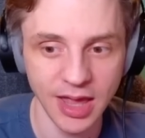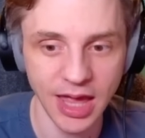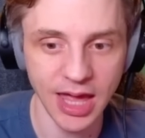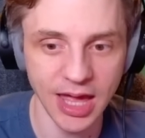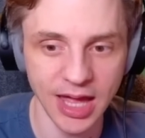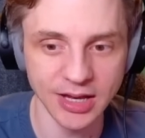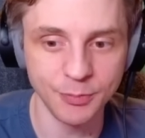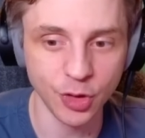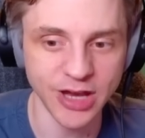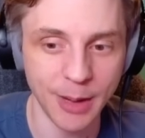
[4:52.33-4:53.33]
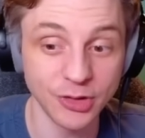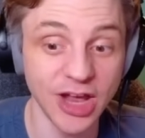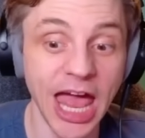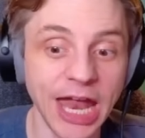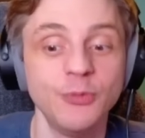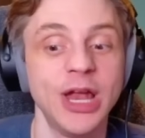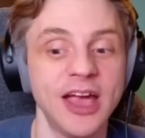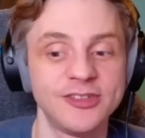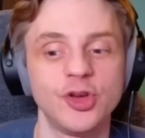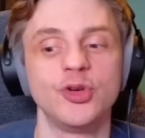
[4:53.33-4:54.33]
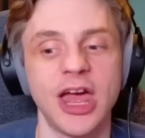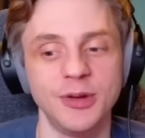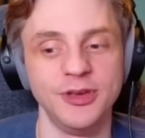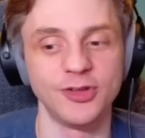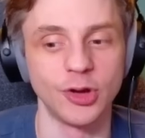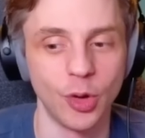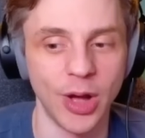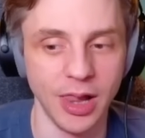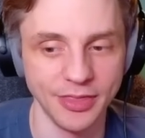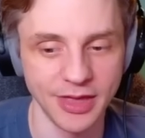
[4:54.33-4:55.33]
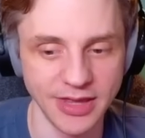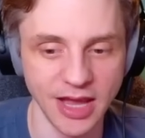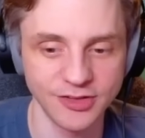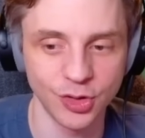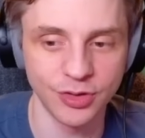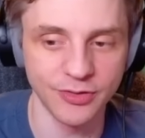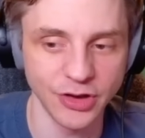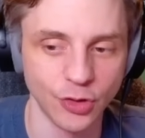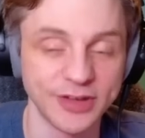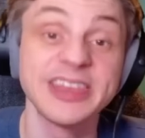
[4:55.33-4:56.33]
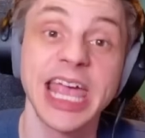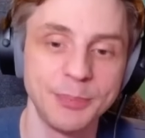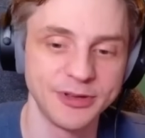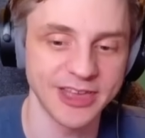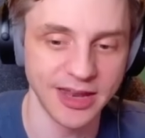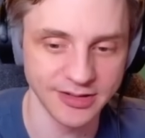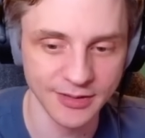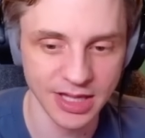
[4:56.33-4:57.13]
And pure damage, and will execute enemies on low health, and the execute threshold is 8%.